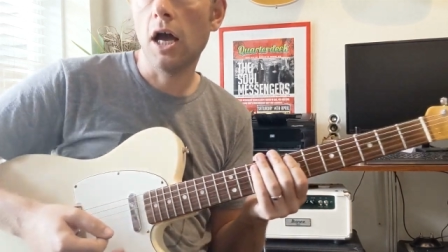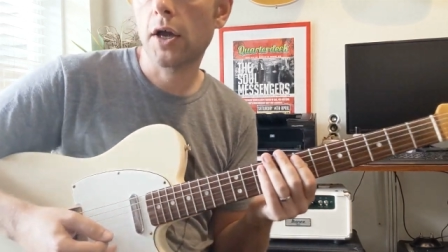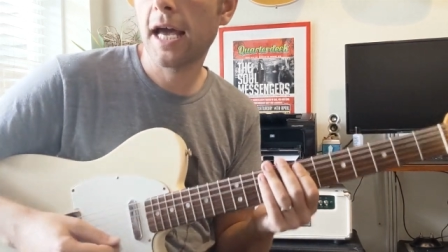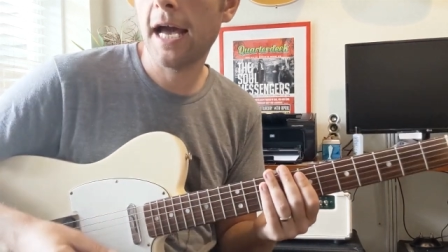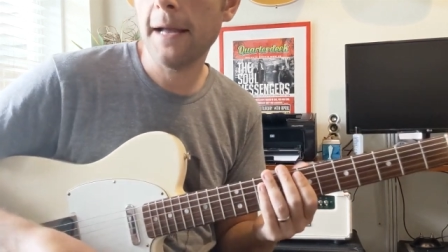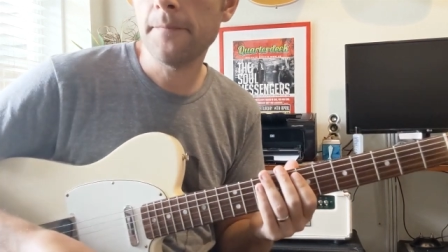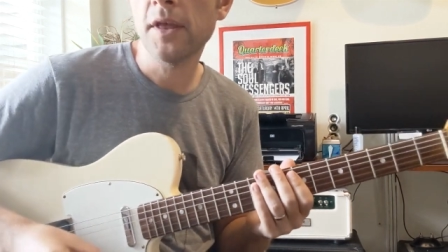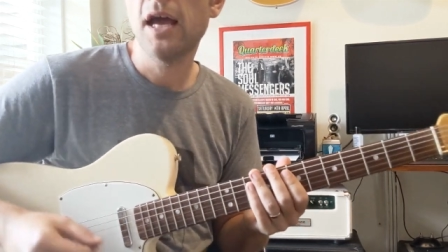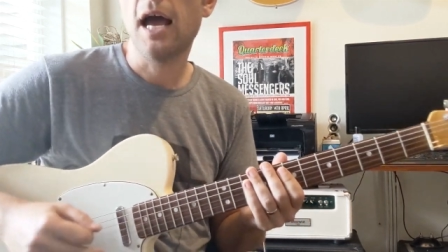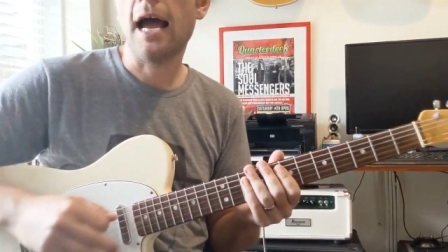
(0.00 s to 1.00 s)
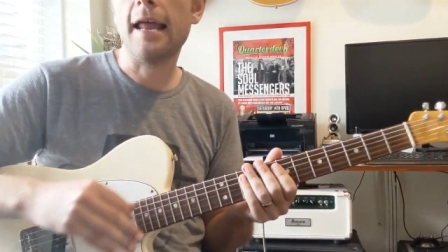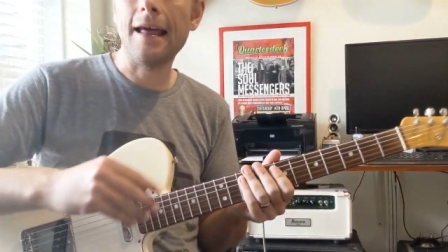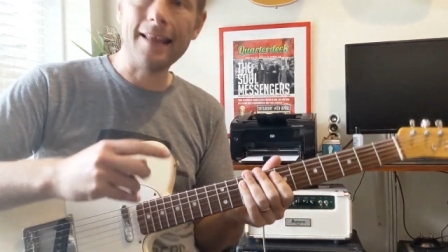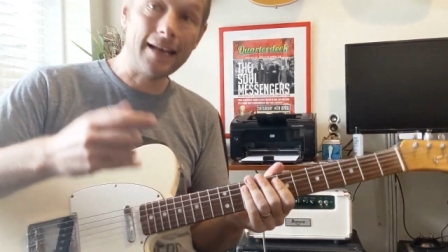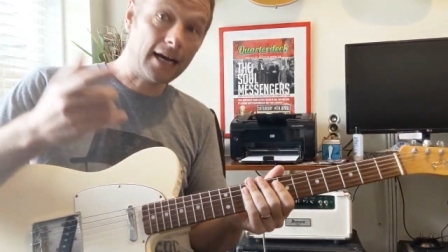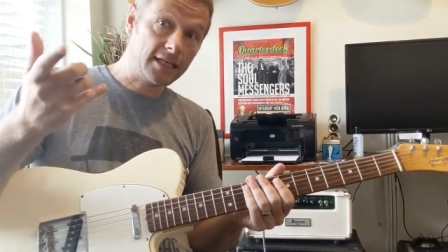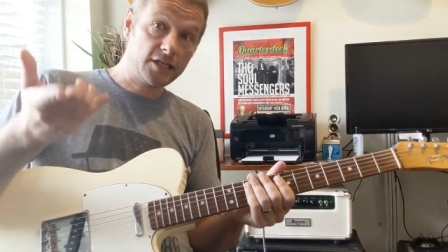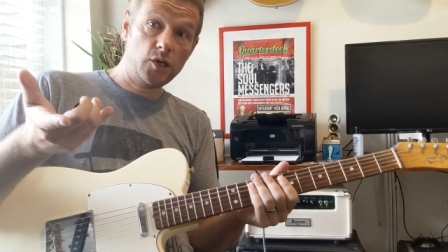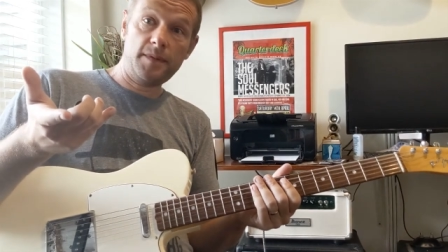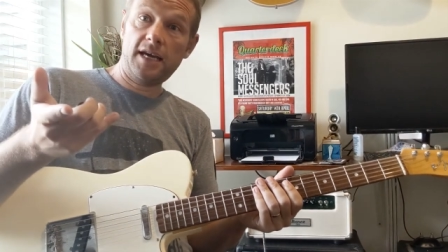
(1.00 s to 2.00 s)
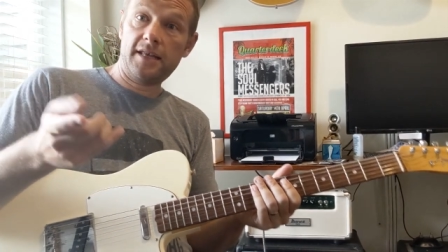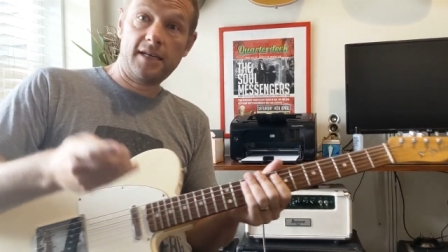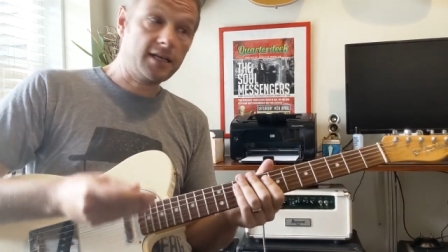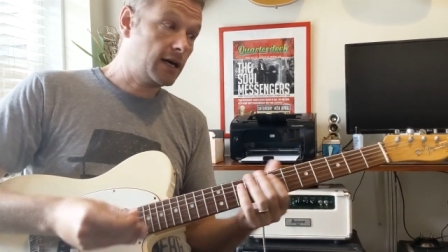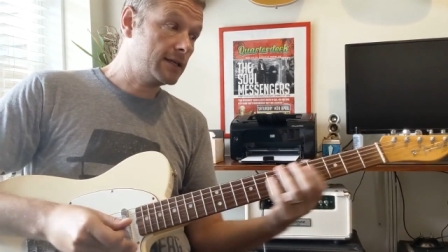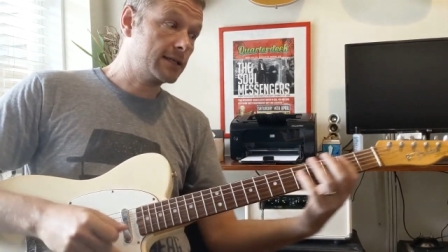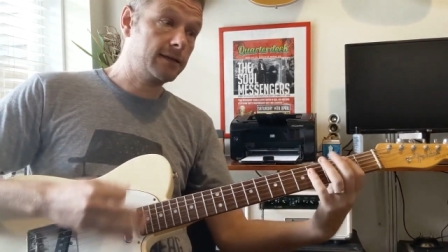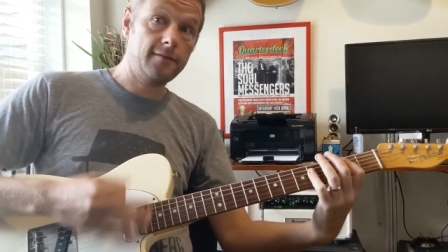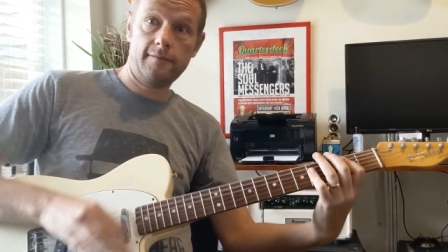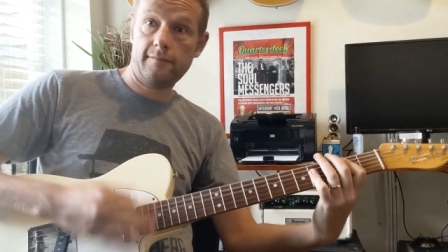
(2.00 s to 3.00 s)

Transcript: Okay, and, and then I assume the other guitars are...